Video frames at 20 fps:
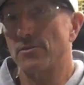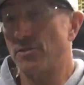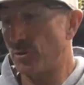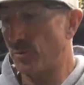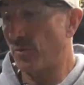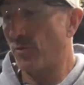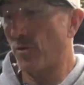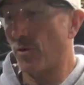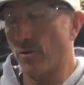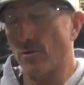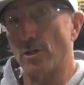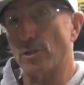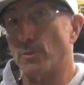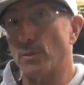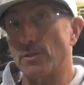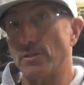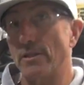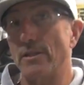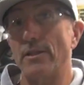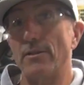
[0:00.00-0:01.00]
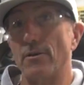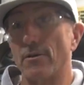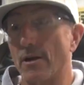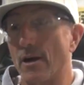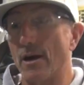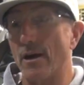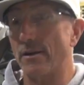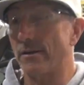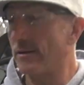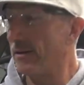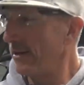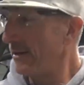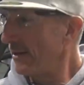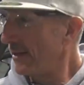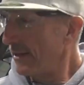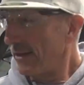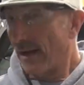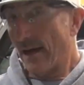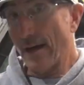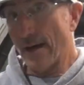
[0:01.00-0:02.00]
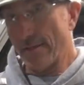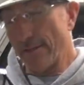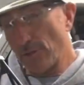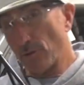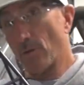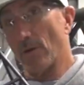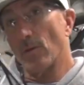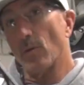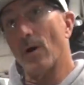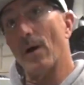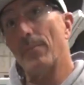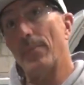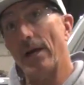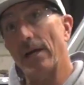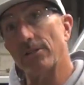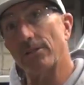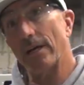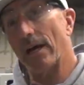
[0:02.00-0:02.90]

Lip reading: just before Christmas, and then they're gone. These are on the web page